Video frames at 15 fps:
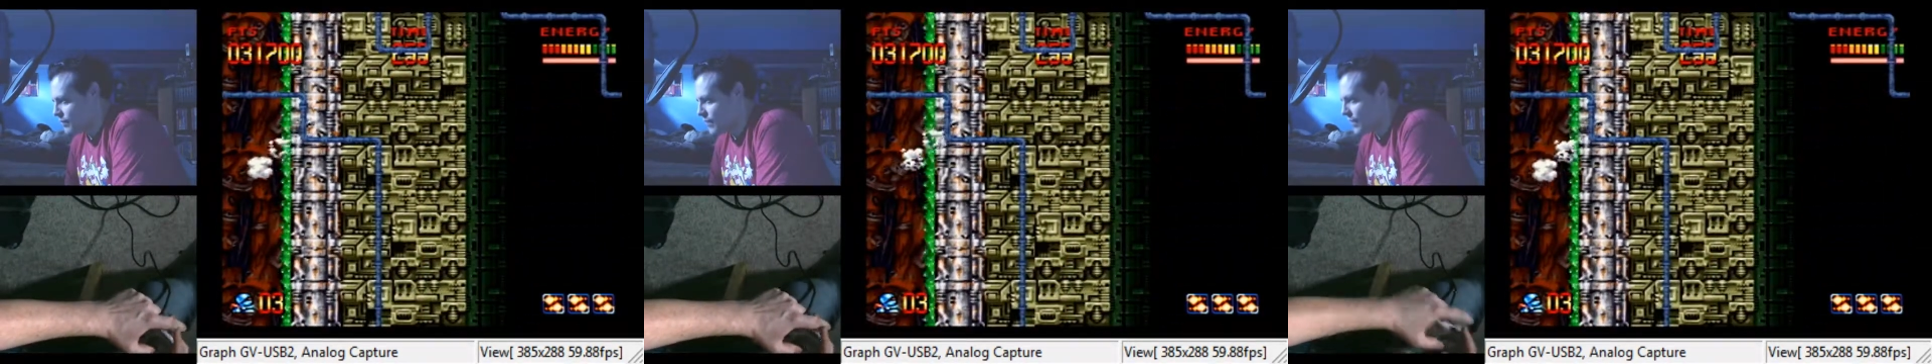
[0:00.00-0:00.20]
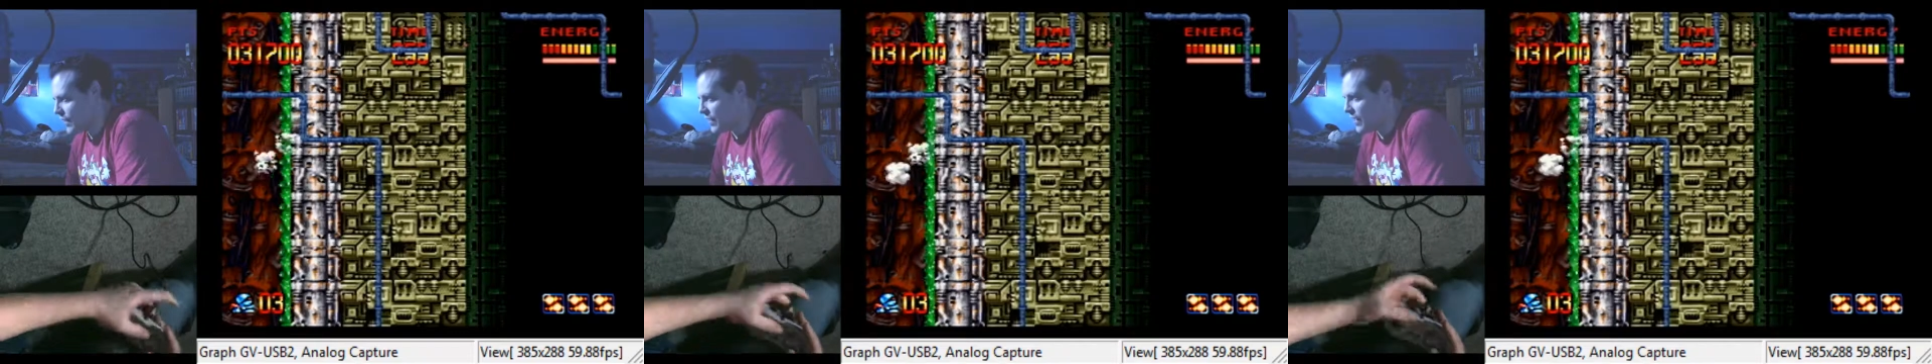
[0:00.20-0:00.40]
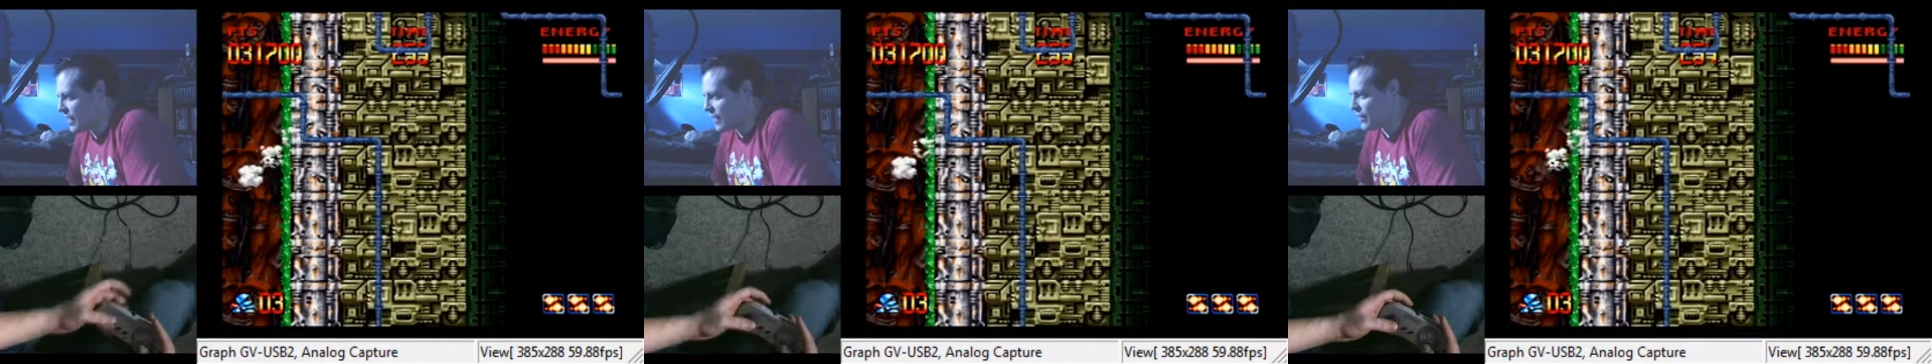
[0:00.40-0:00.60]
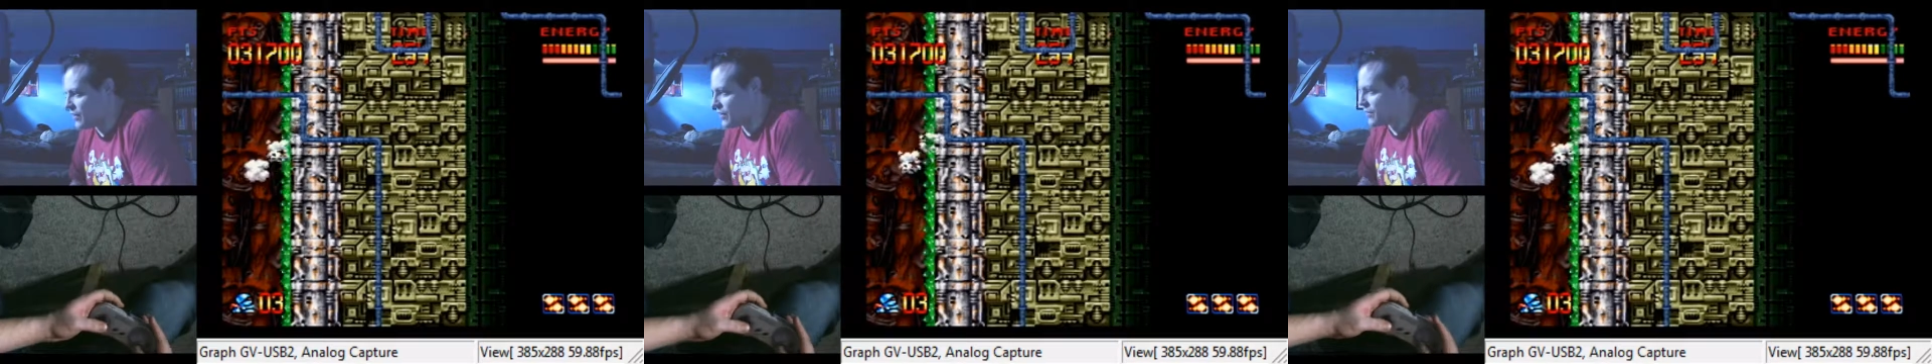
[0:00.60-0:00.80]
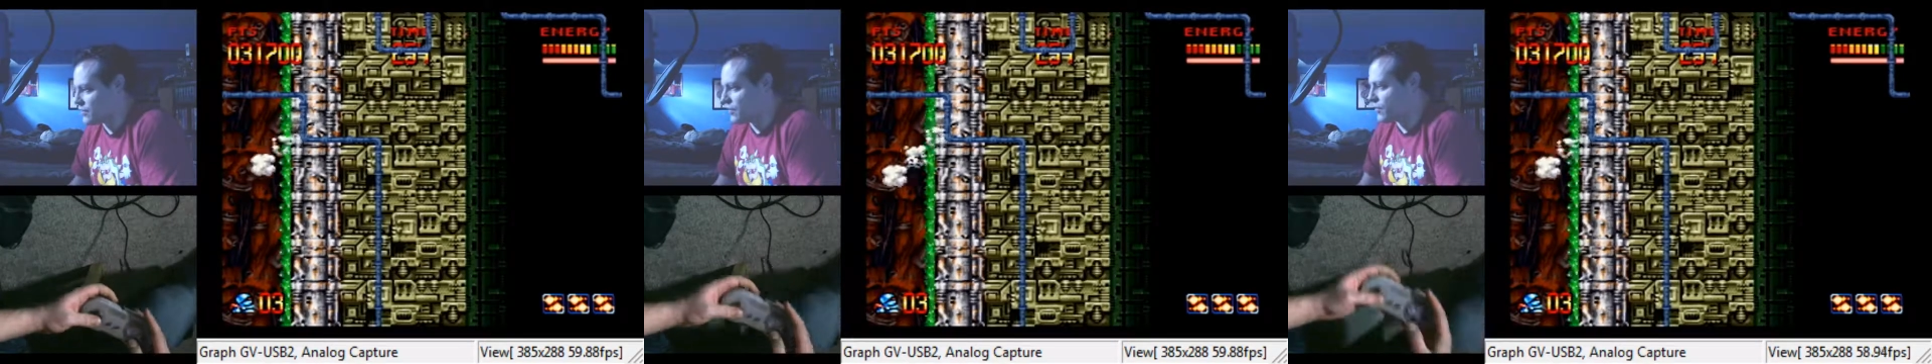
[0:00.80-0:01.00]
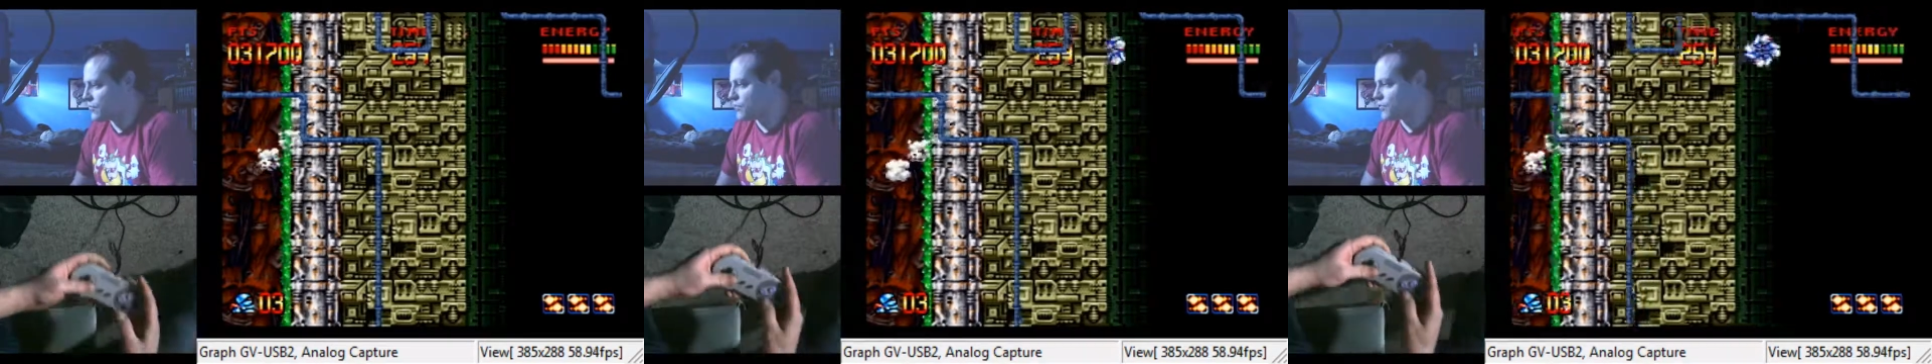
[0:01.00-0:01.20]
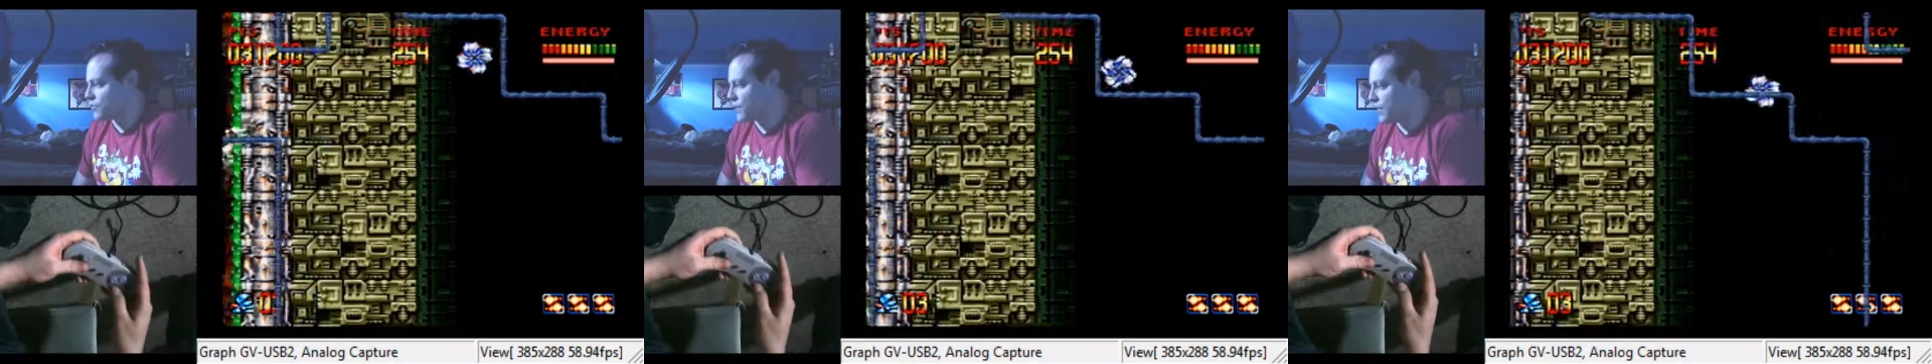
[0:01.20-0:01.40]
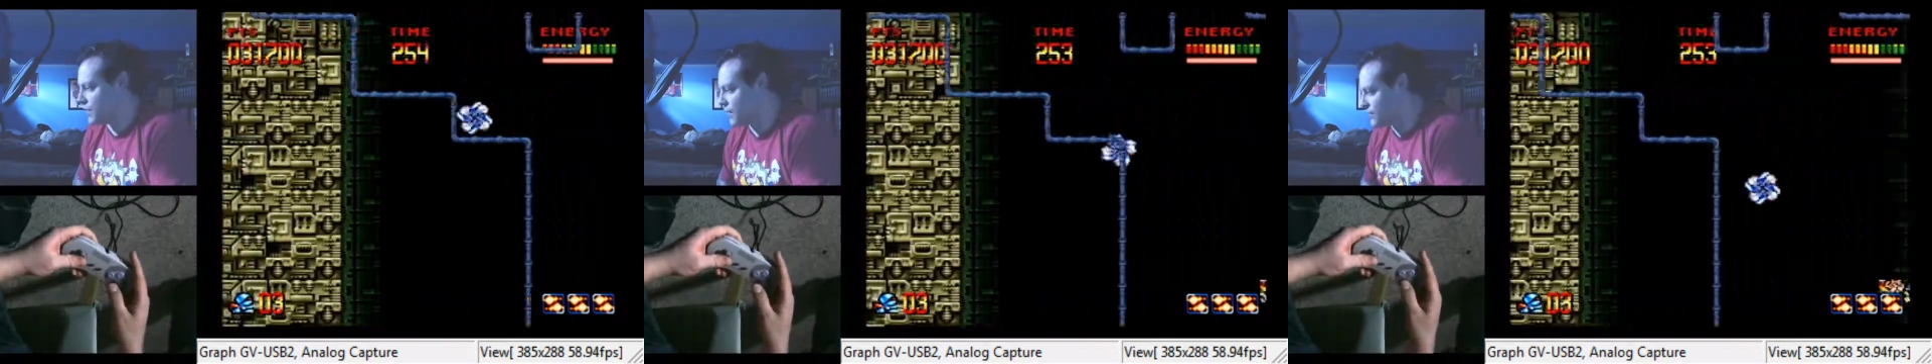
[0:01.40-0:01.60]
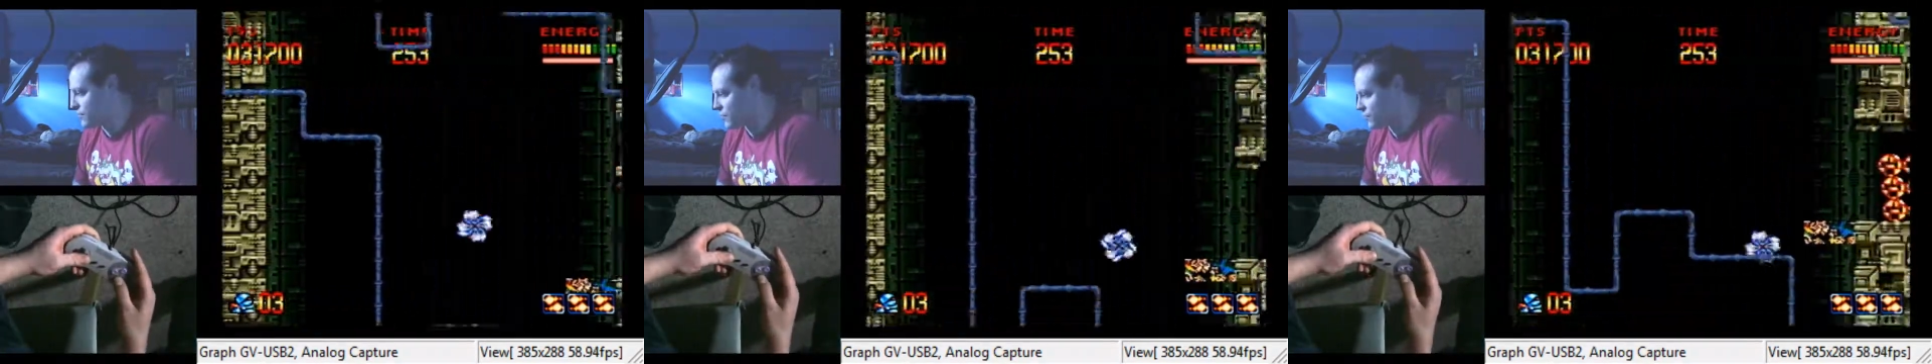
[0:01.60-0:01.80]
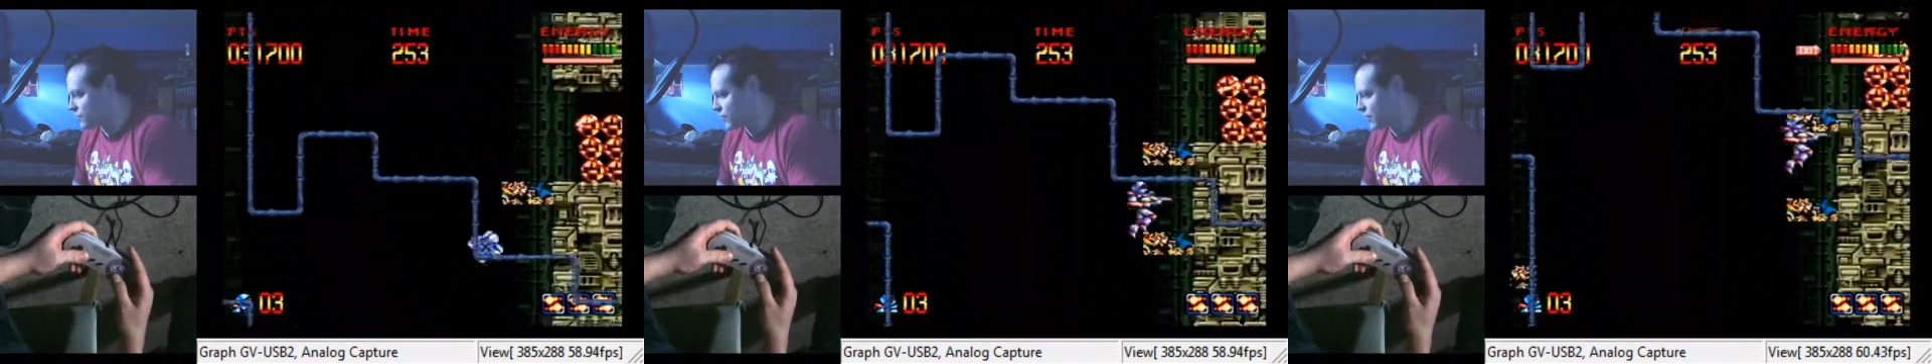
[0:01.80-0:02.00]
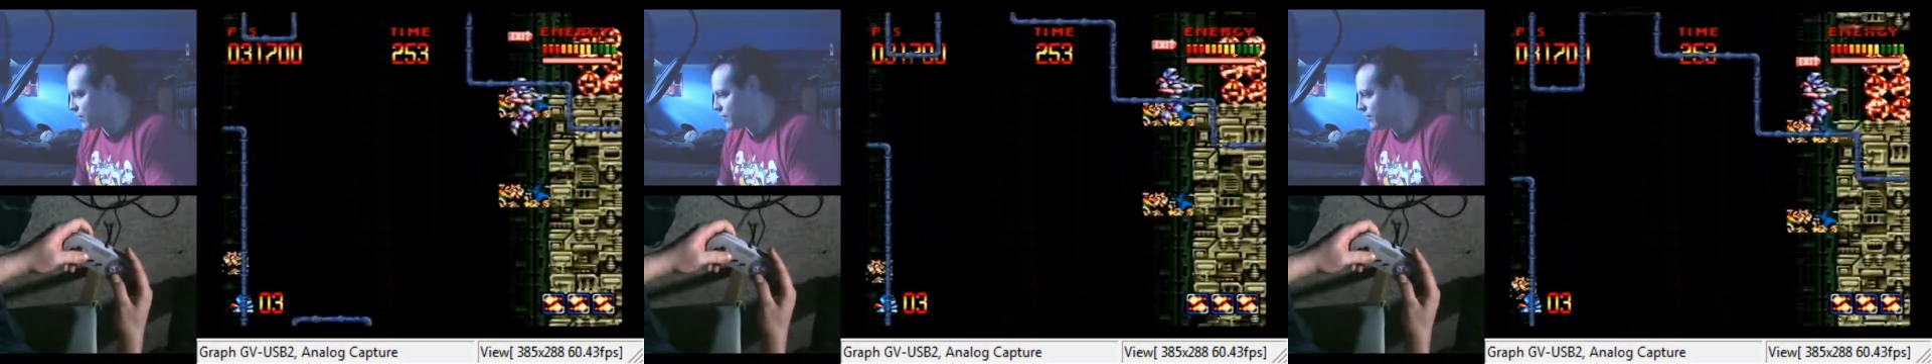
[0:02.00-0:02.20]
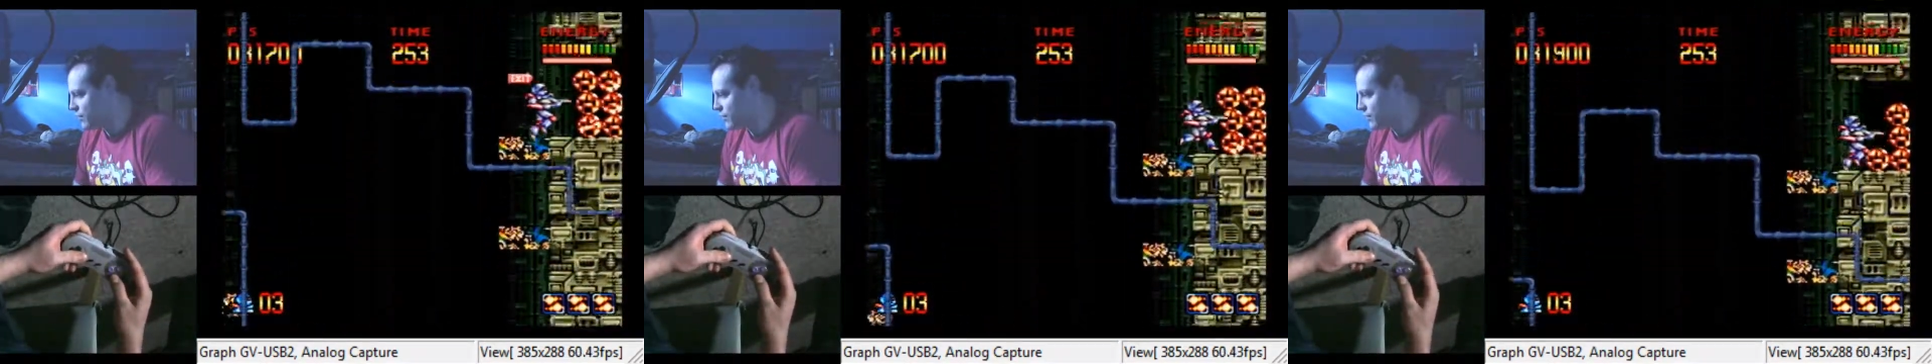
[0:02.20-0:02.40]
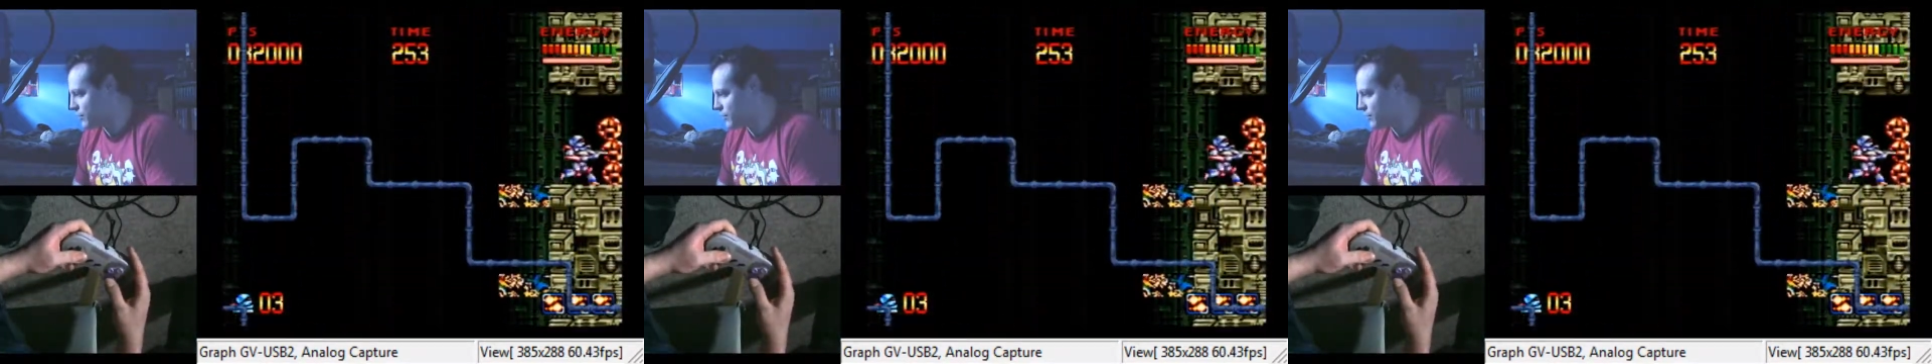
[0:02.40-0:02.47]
And now you get to also see a nice little trick here,